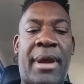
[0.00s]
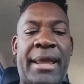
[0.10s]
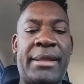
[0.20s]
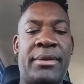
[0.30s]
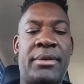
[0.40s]

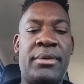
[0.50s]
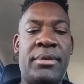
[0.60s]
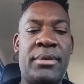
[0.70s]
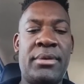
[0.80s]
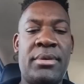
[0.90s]
Right?
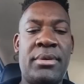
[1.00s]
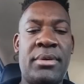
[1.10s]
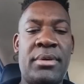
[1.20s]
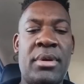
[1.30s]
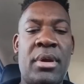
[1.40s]

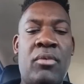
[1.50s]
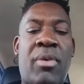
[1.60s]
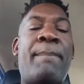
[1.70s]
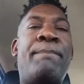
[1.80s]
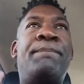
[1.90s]

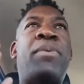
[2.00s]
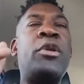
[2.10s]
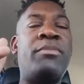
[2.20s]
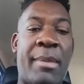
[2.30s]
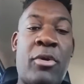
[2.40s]
What
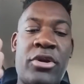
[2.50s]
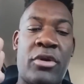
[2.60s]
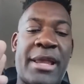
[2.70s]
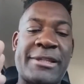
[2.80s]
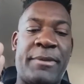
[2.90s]
burn me about
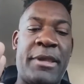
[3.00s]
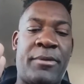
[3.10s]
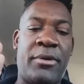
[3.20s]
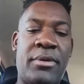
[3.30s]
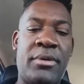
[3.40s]
the Ras,
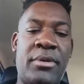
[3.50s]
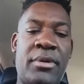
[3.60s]
people?